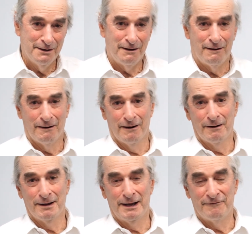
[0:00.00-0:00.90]

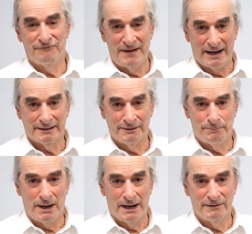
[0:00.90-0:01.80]
are affected
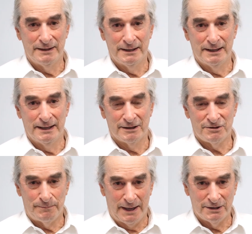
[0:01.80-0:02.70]
by the
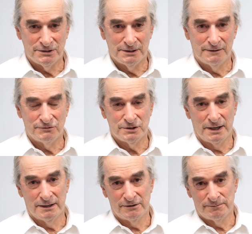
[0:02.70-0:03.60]
expansion of
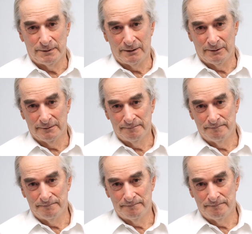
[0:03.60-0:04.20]
Chinese power.